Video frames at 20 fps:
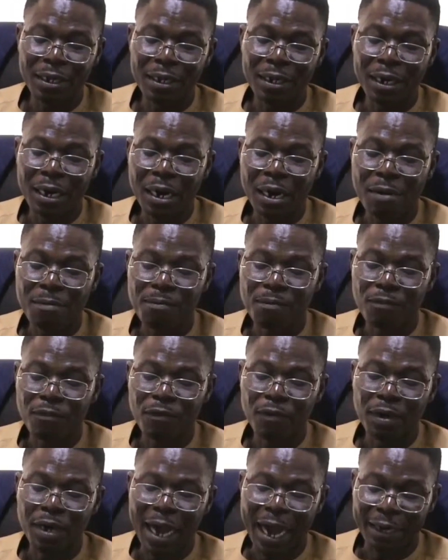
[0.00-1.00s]
and
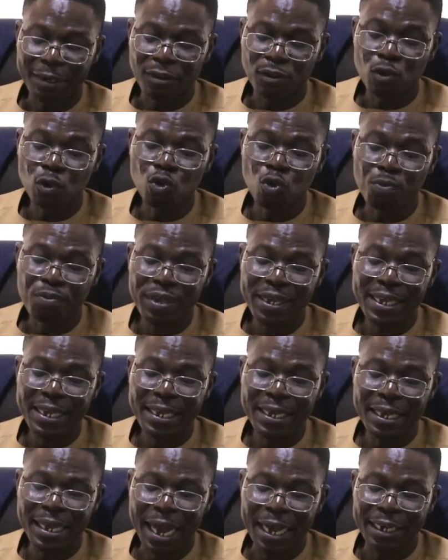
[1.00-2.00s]
it's going to be
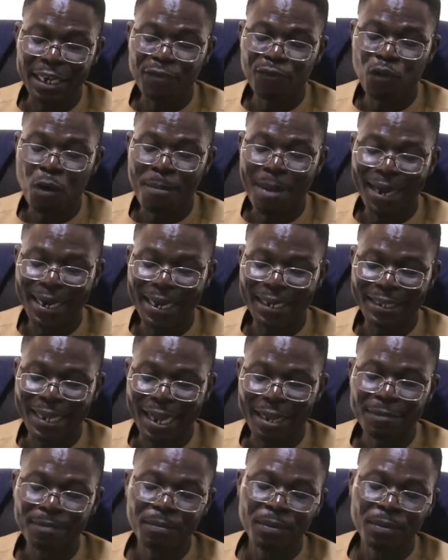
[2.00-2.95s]
an informal letter.